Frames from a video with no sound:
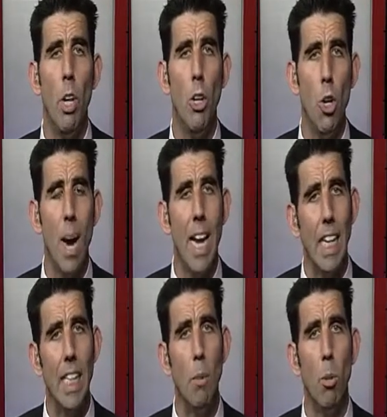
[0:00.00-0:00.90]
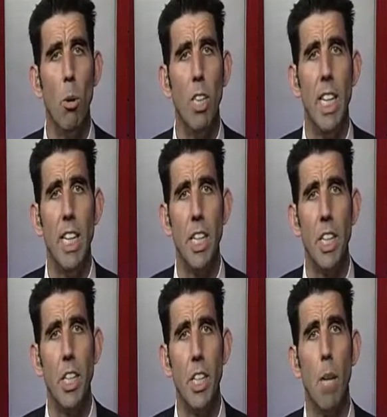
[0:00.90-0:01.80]
new analytic
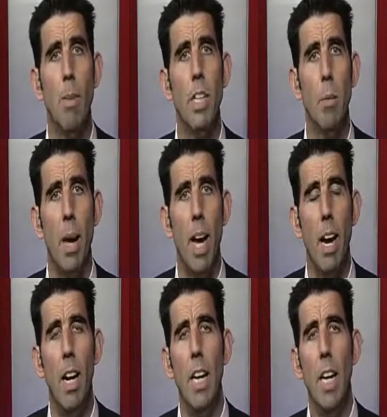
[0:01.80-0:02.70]
processes coming to bear,